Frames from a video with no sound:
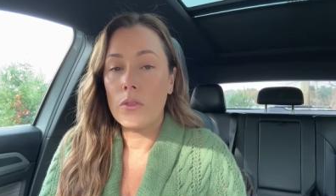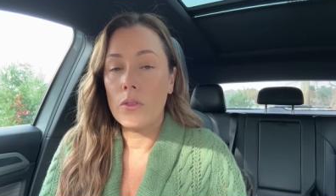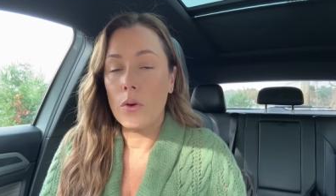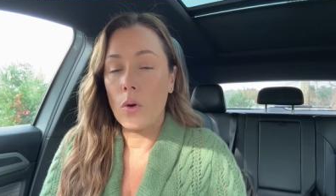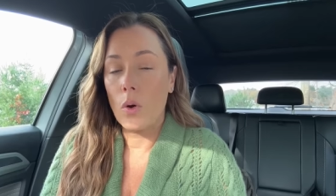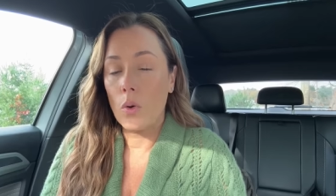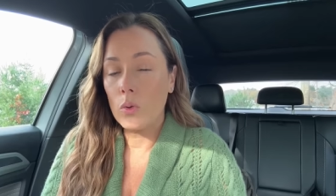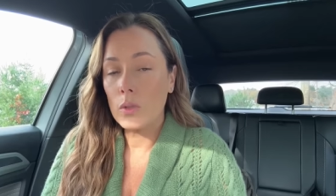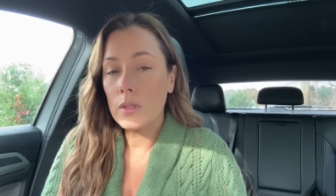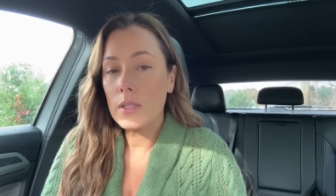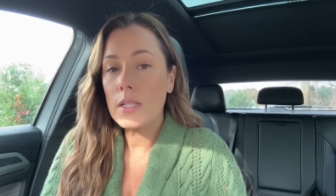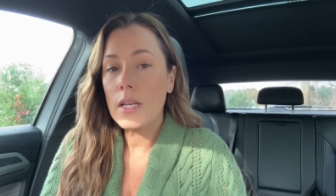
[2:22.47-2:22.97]
The
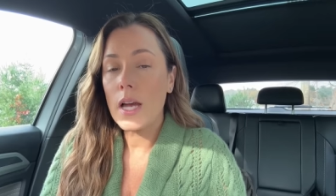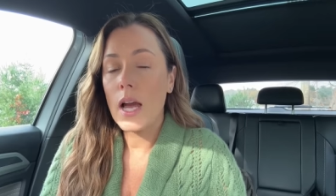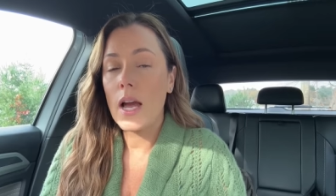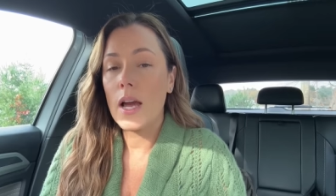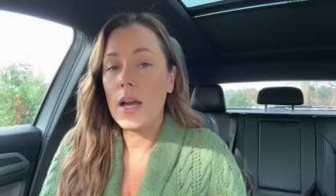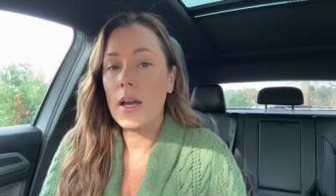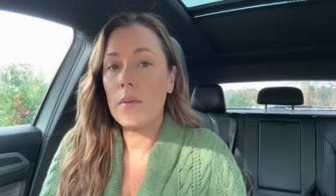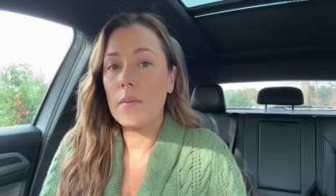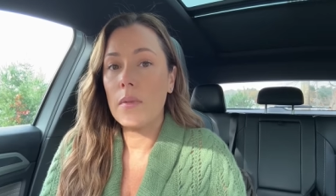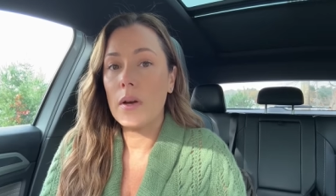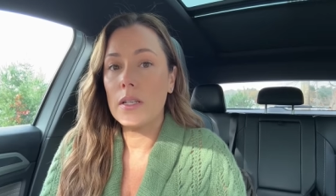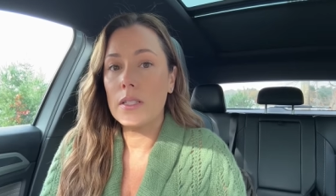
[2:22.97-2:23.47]
only
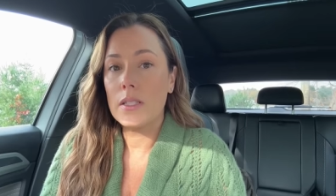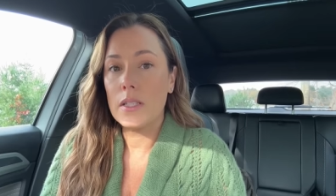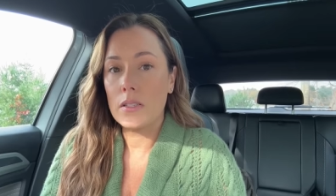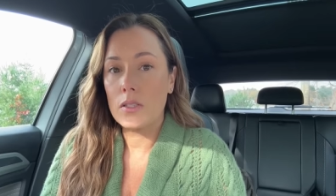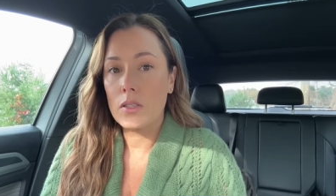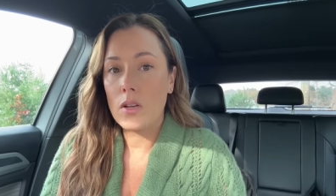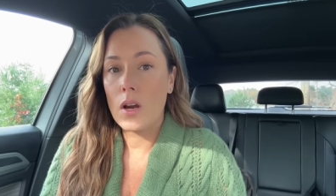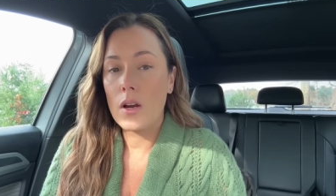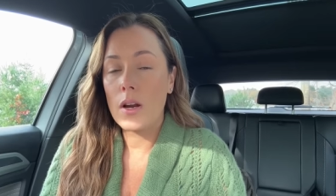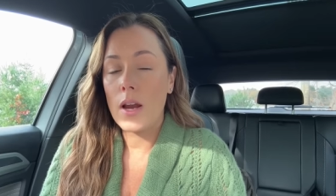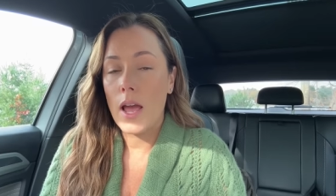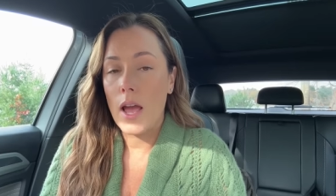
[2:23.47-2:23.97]
time a
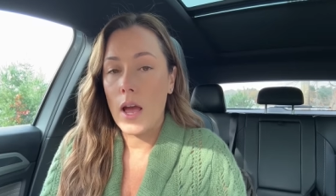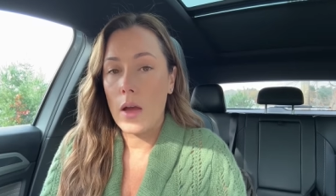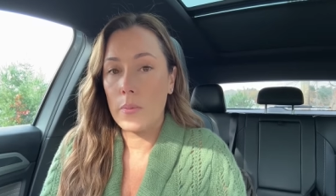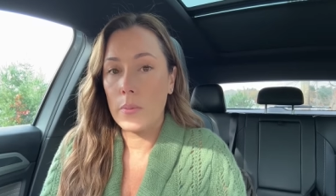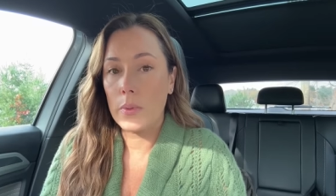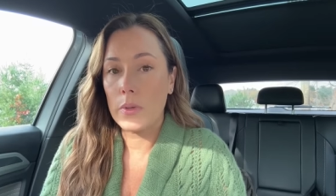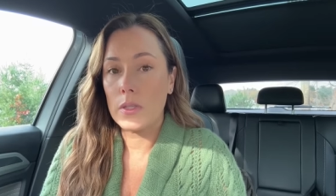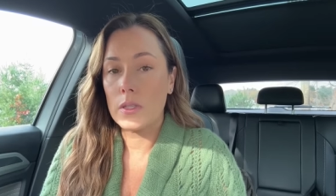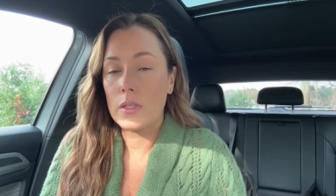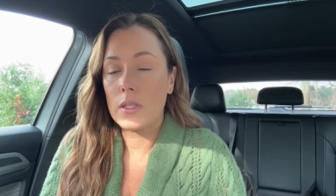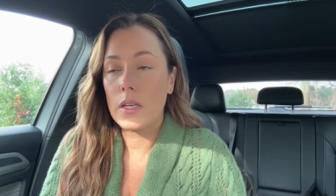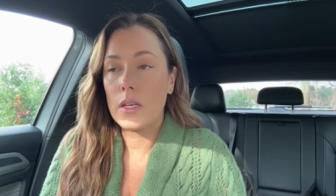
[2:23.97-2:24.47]
discard
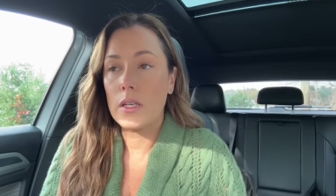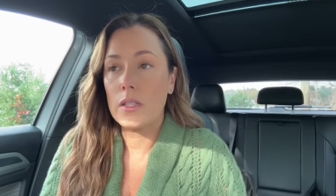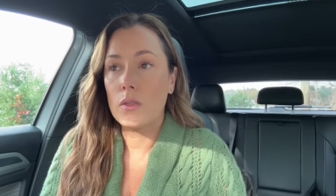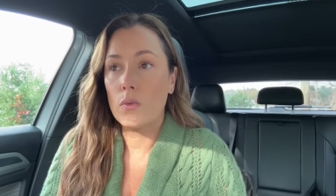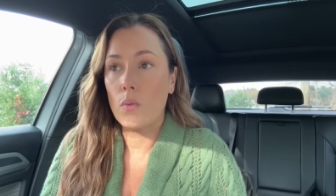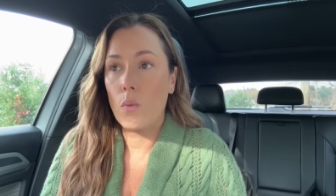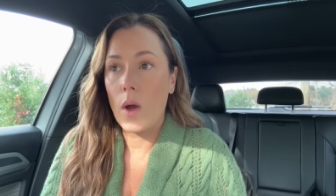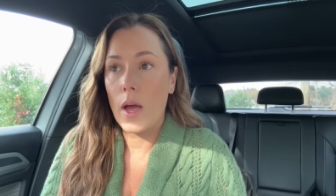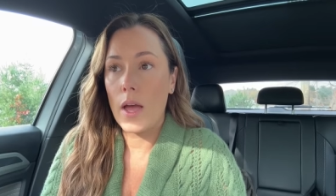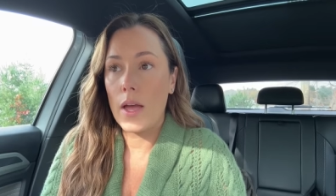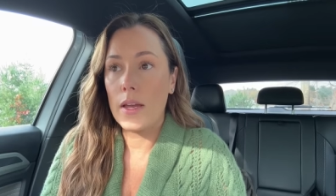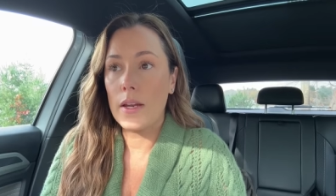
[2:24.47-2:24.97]
happens is
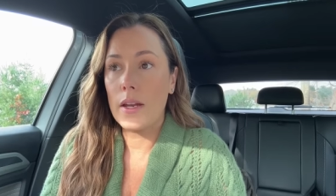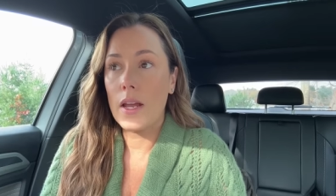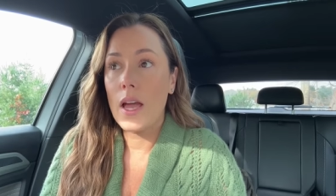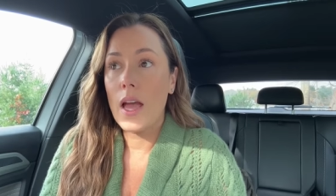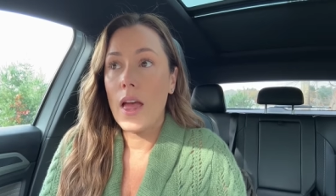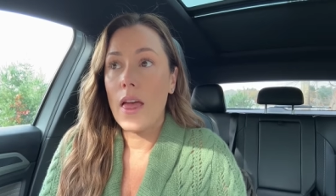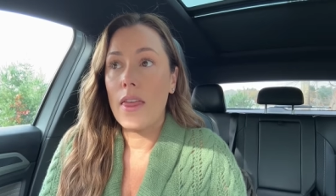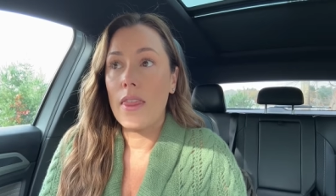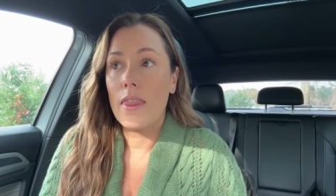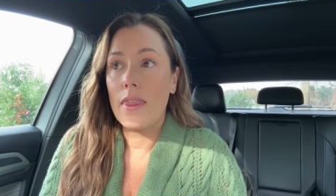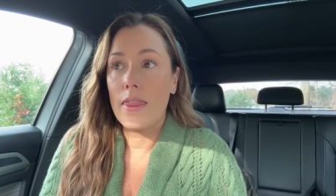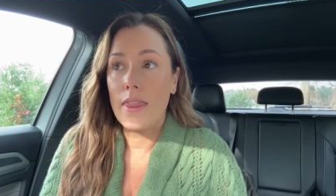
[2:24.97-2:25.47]
when
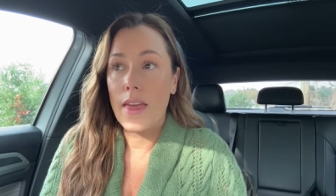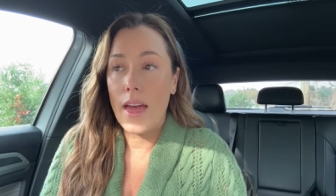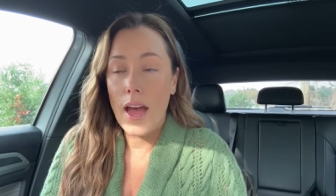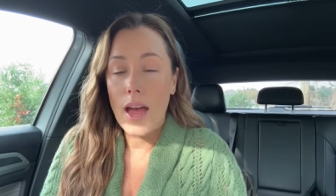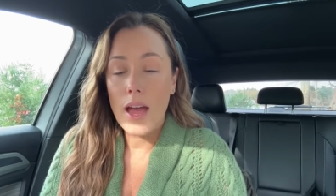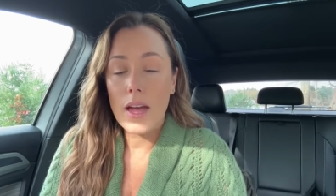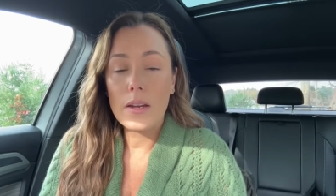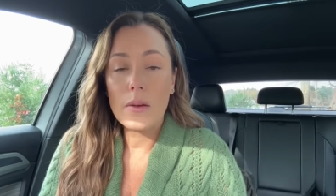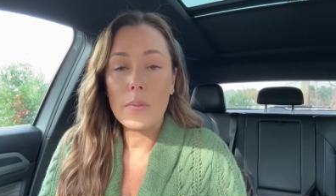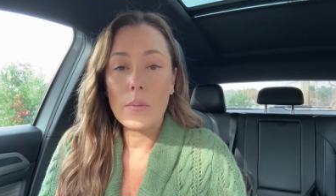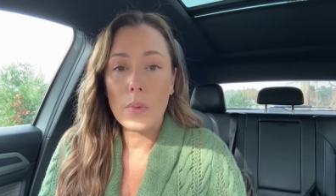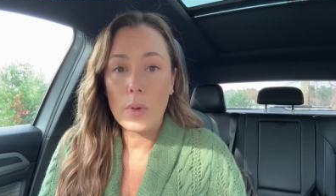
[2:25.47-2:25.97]

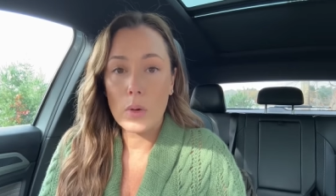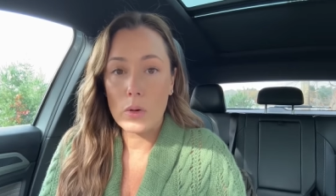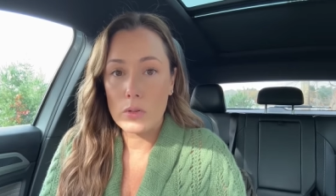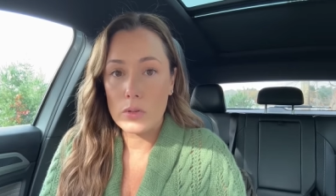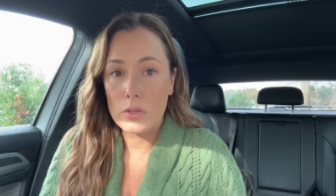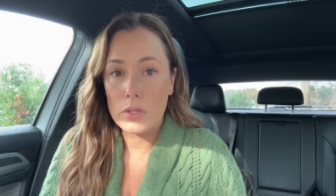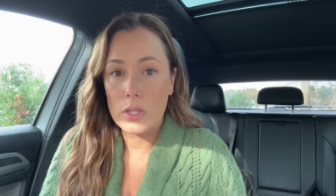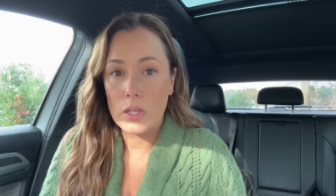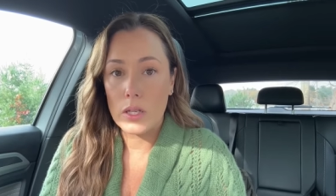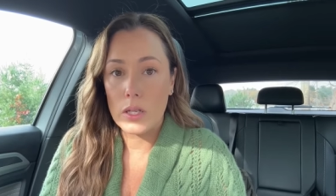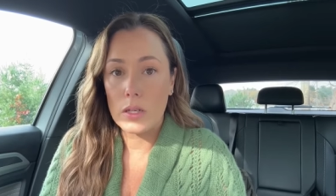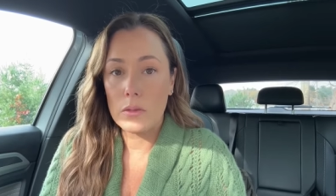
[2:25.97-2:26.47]
that
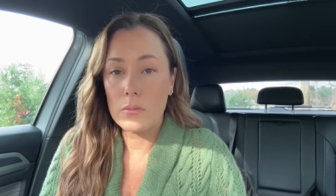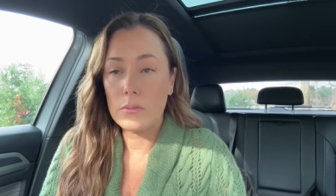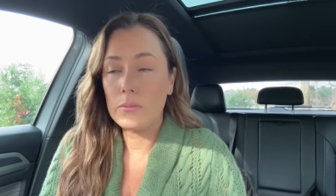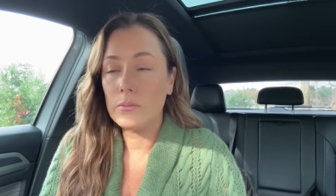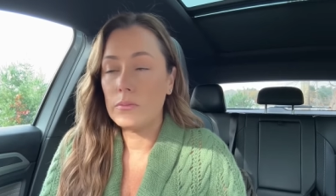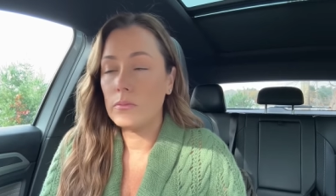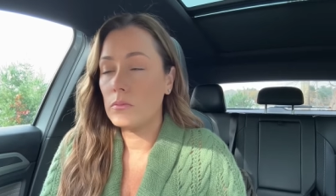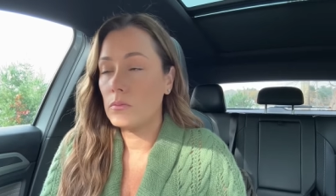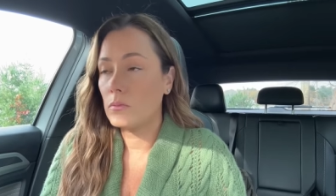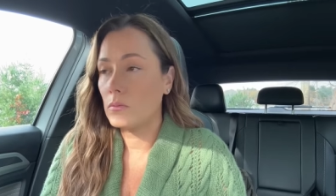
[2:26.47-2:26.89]
person,